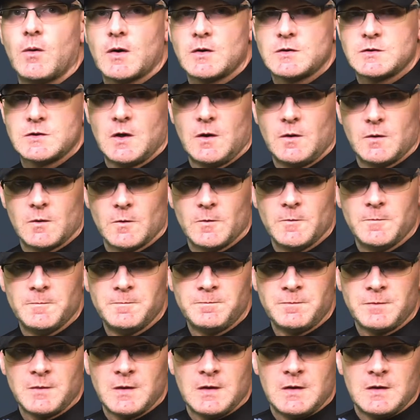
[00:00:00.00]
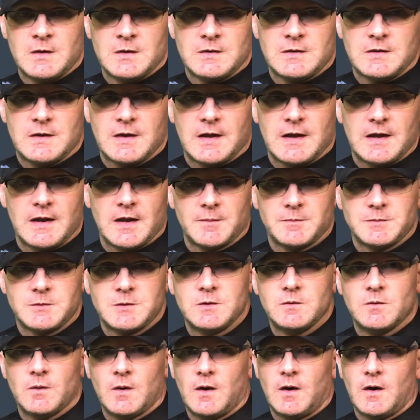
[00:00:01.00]
our total to get up
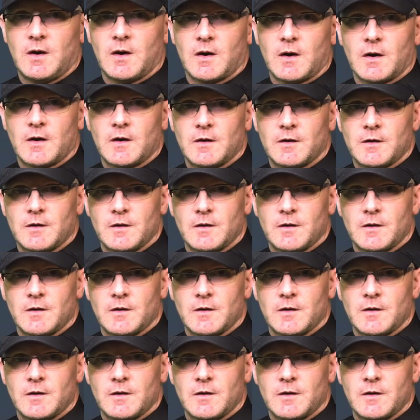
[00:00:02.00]
to our